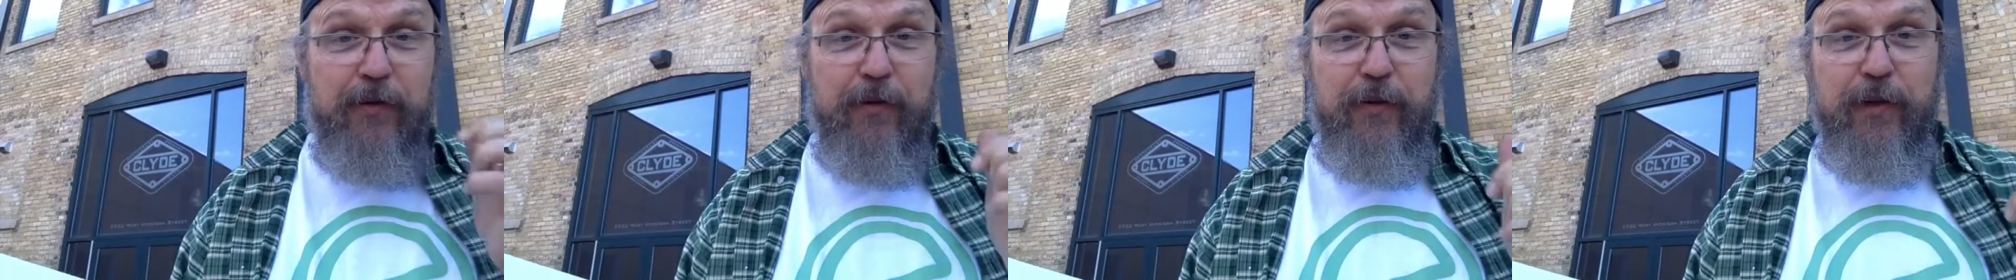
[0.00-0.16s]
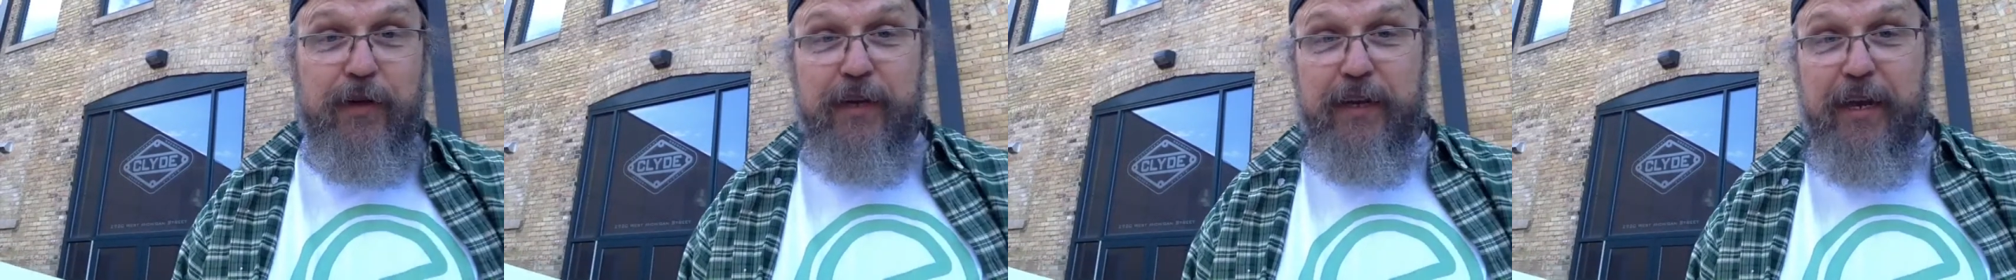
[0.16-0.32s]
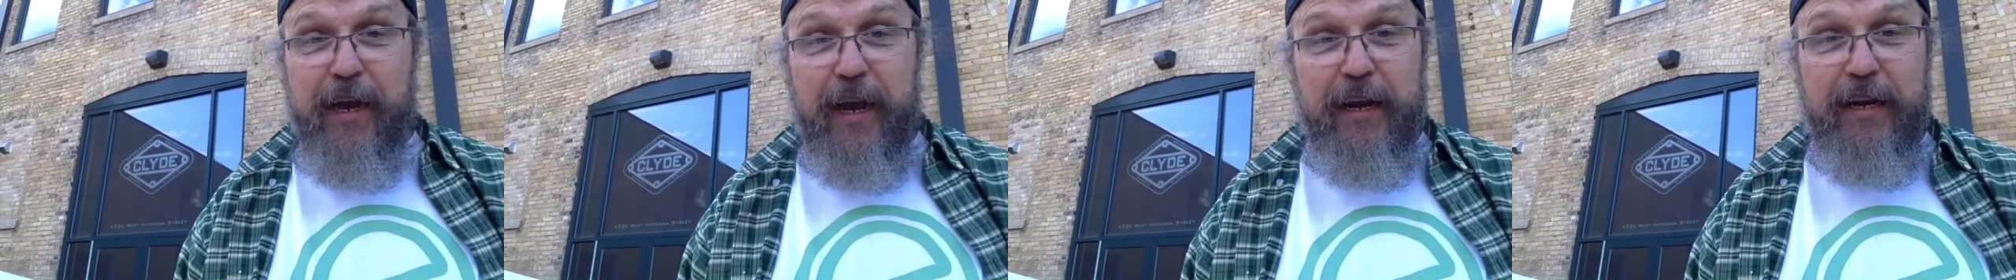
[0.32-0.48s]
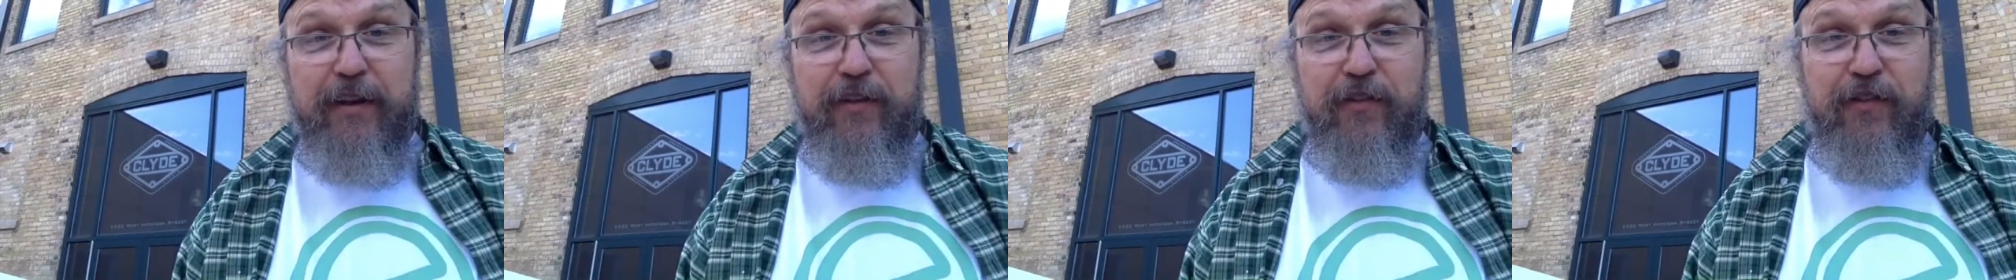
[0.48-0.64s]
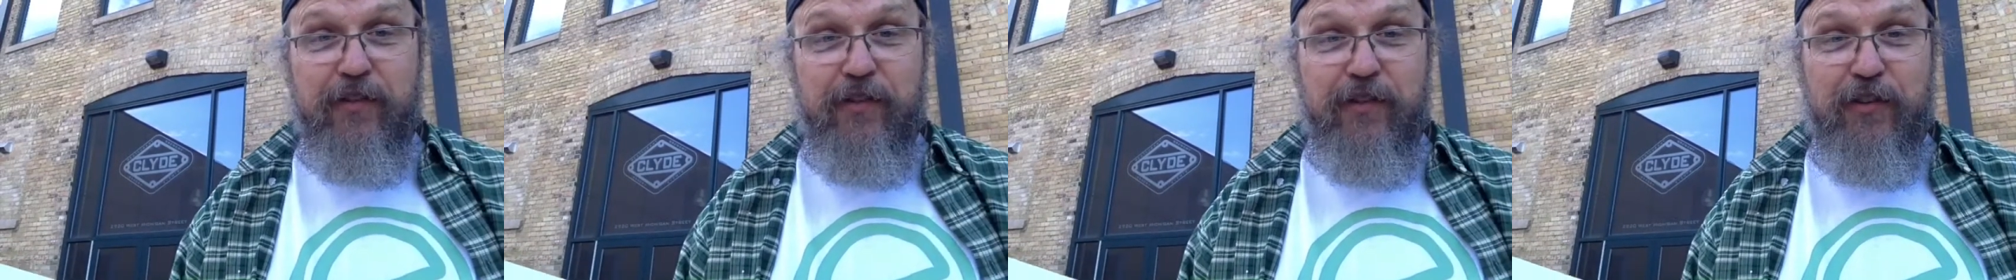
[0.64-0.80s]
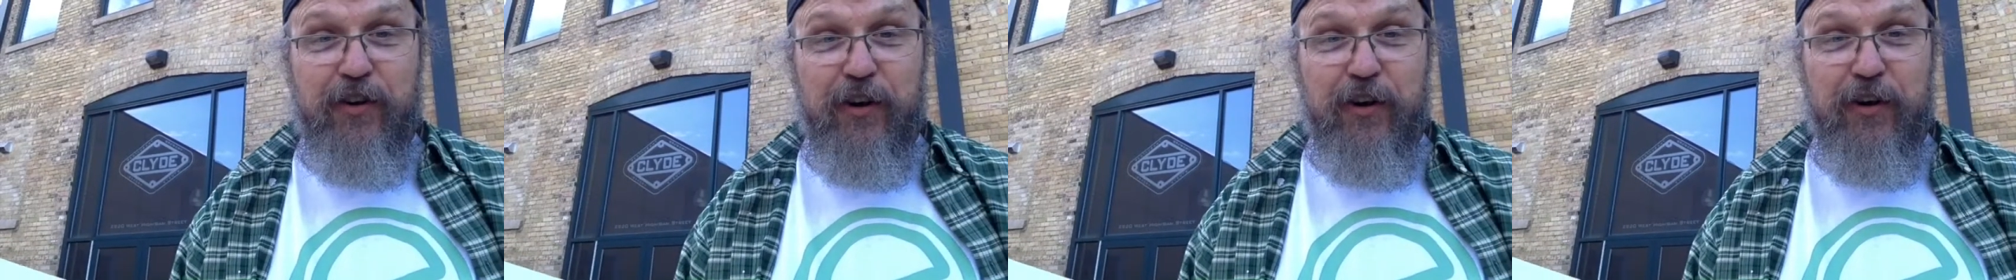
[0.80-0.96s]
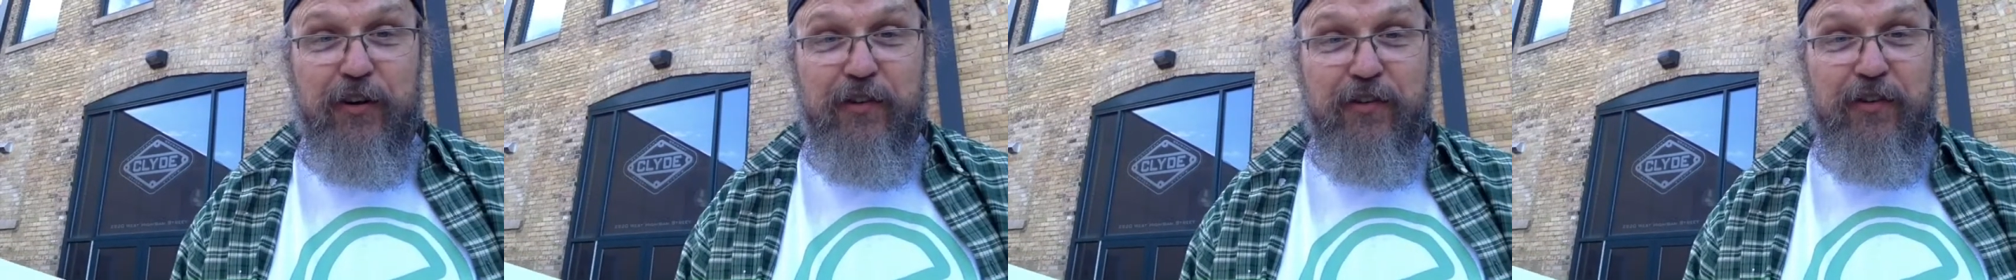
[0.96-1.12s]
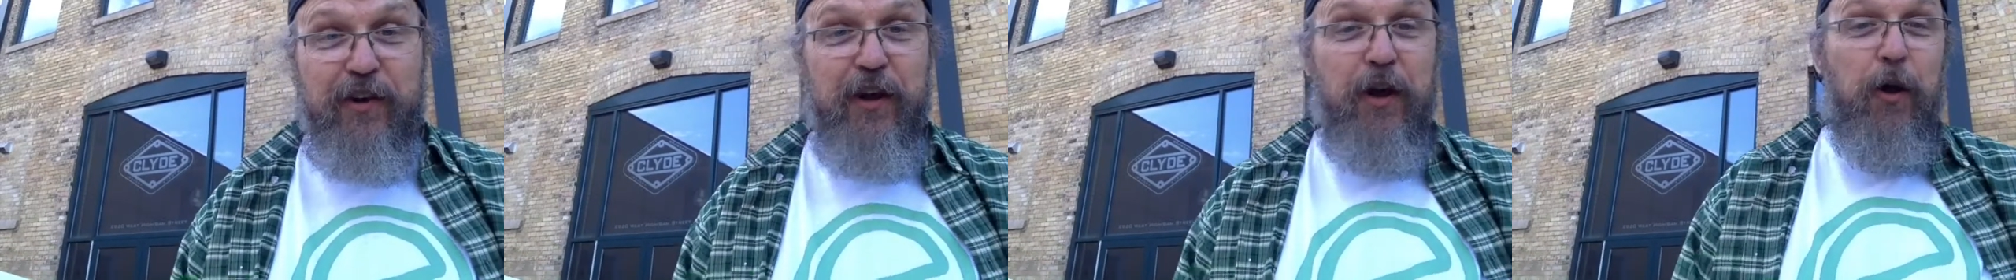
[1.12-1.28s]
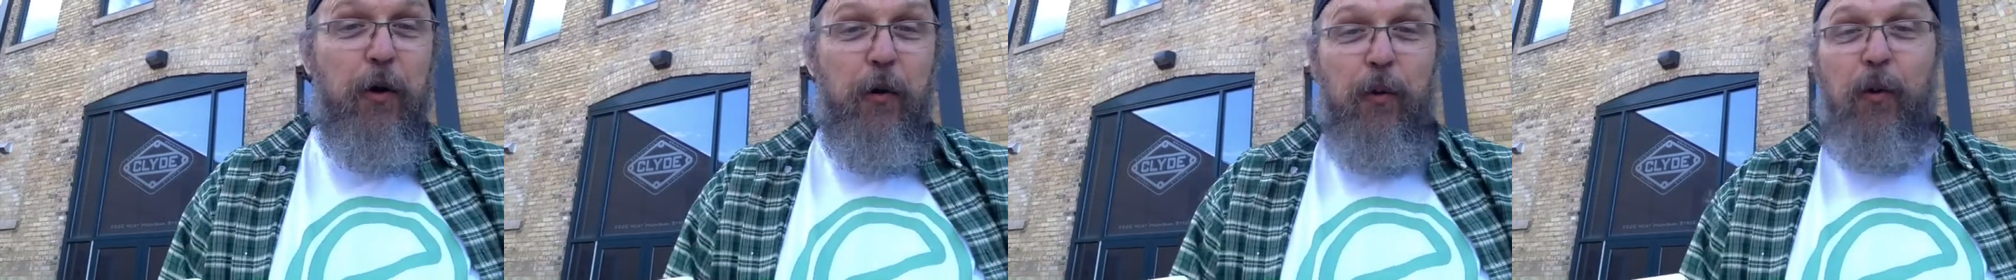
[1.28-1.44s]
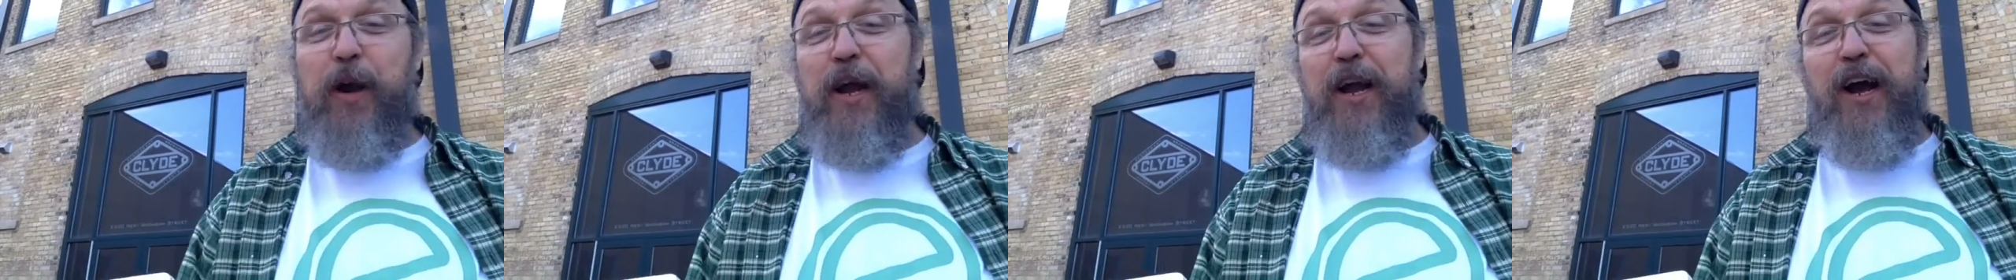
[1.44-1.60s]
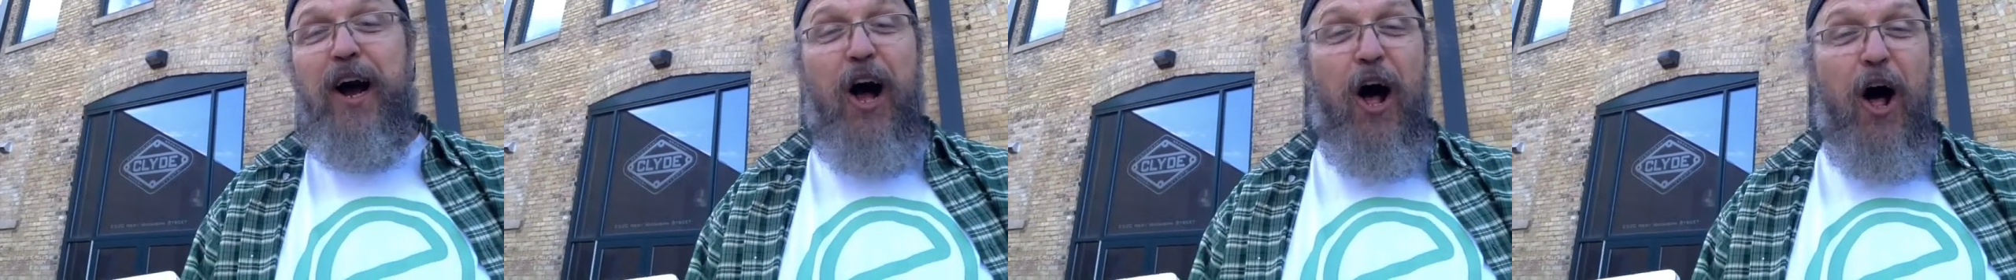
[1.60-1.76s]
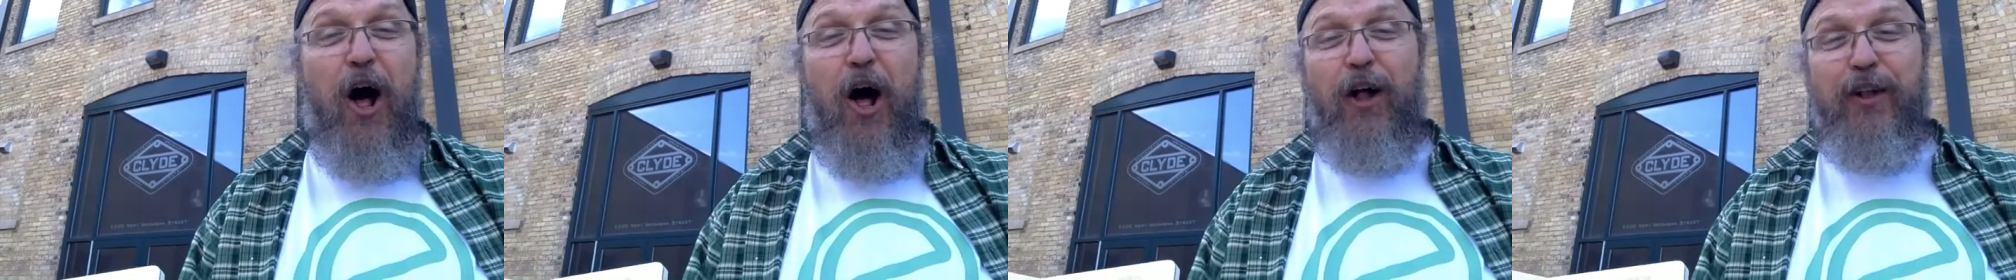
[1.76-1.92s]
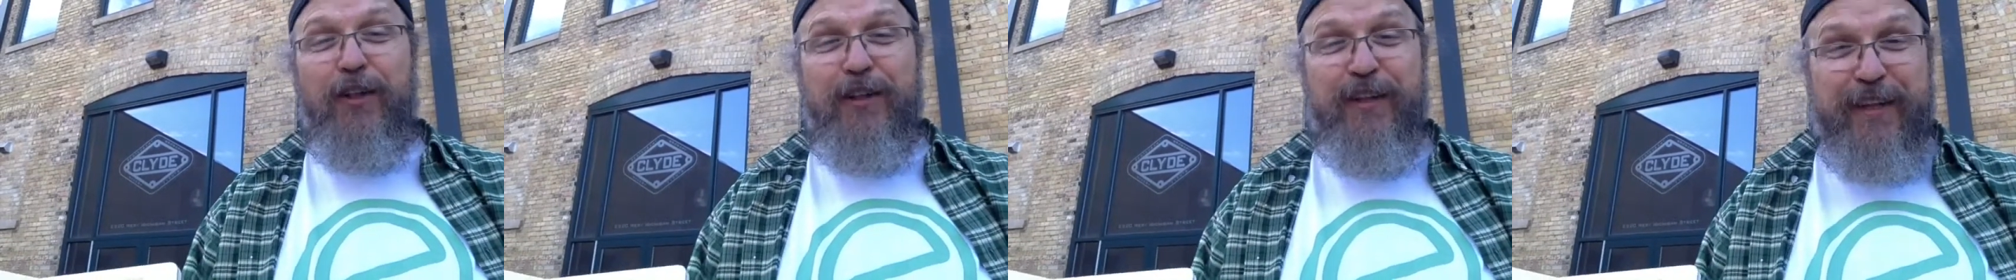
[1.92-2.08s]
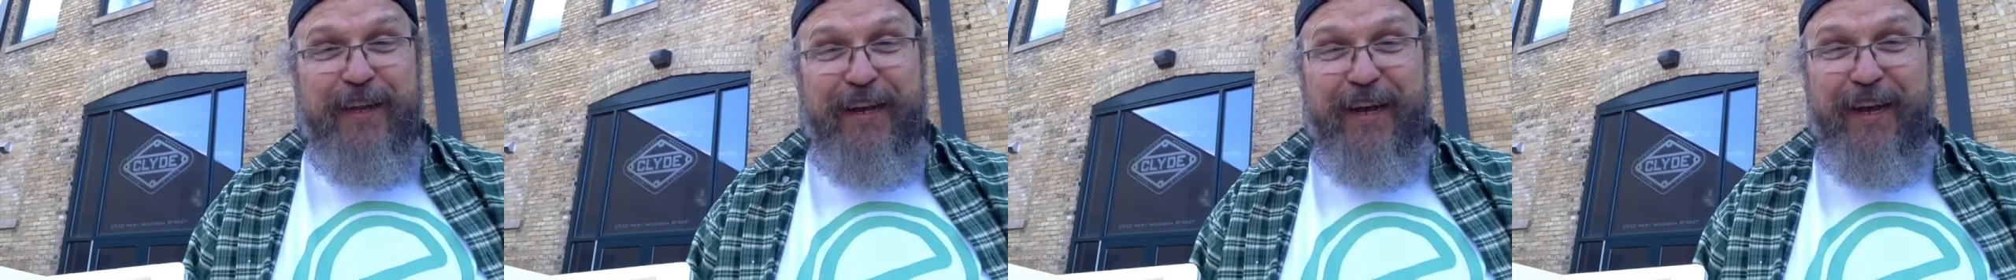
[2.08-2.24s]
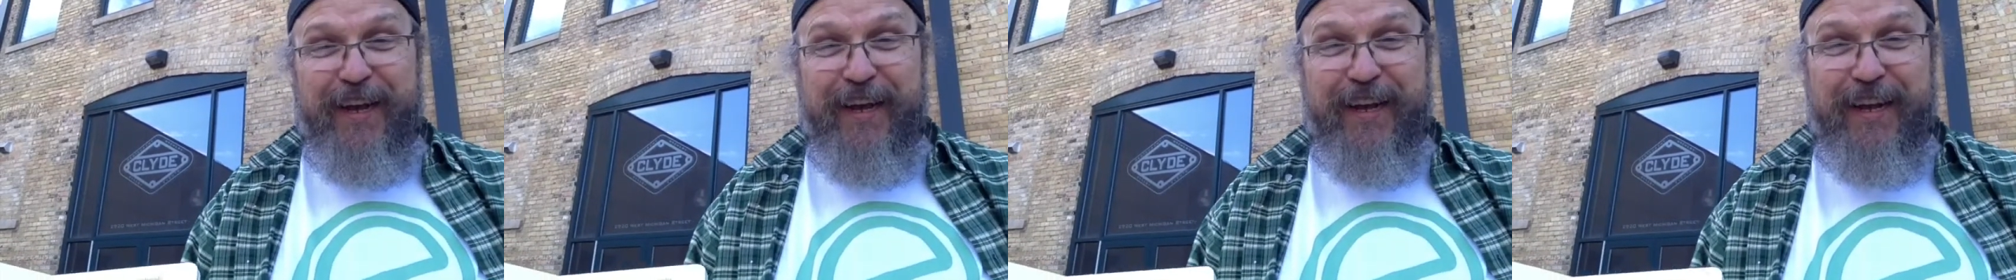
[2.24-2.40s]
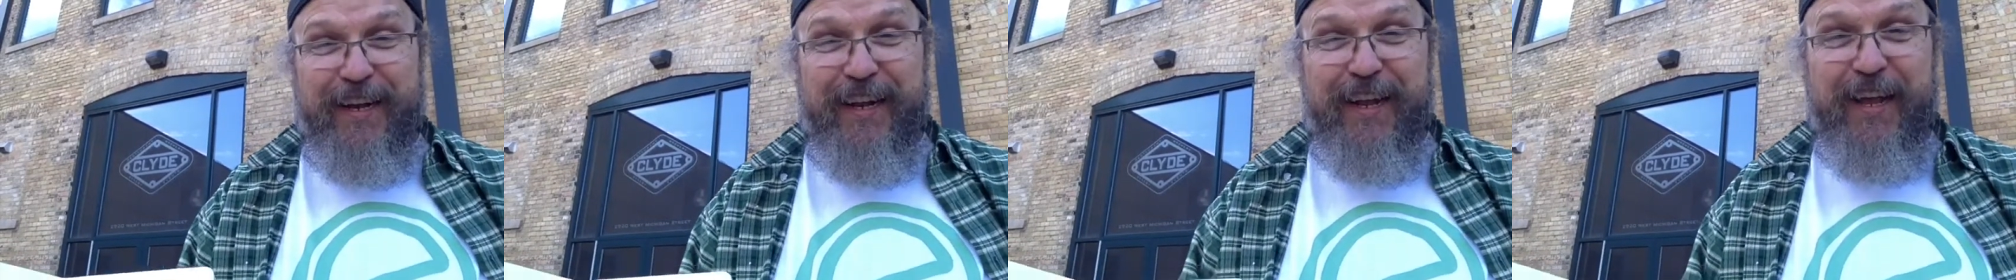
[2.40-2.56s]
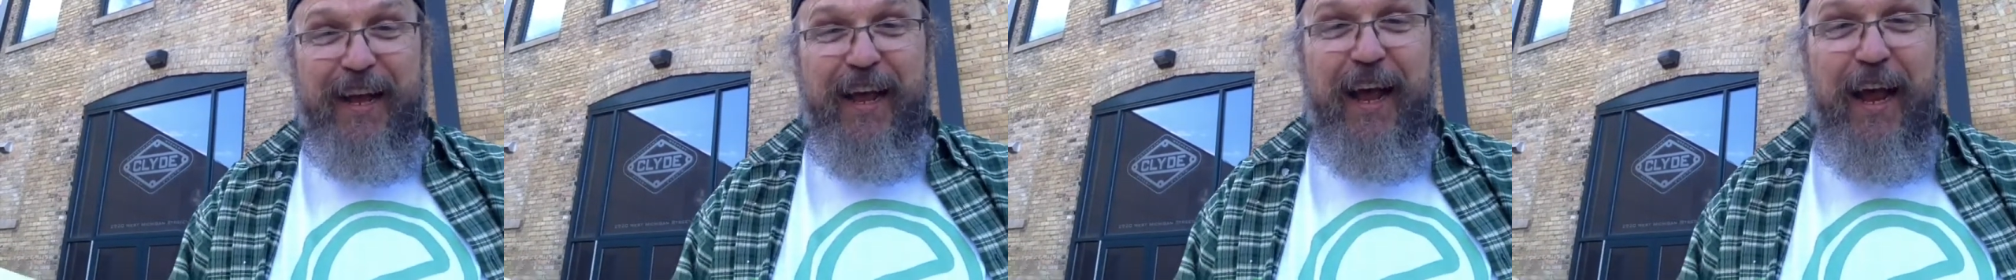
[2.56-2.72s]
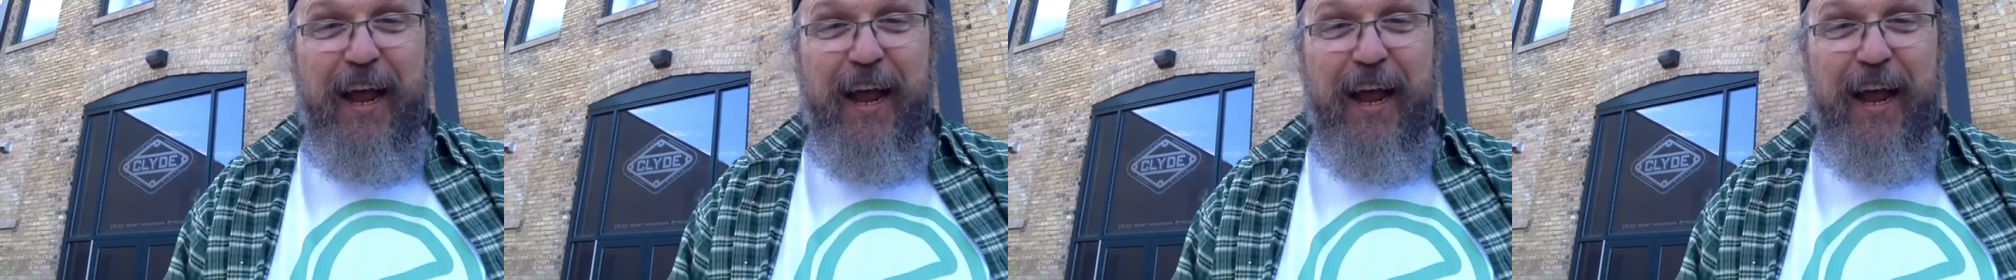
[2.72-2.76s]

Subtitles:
to Engage Church? We all did.